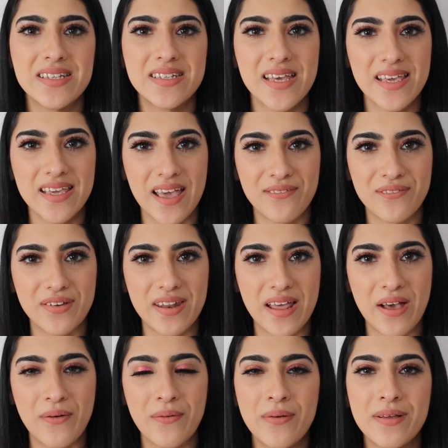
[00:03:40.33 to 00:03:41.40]
Take care for
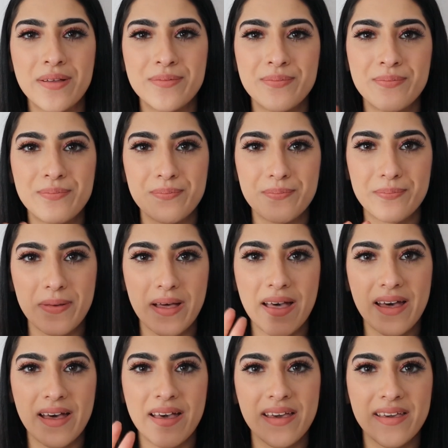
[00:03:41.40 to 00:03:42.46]
now.
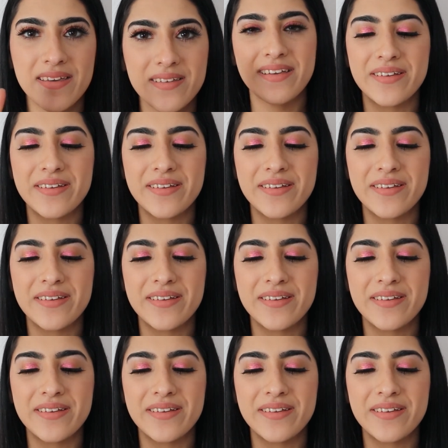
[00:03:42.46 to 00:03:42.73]
Bye!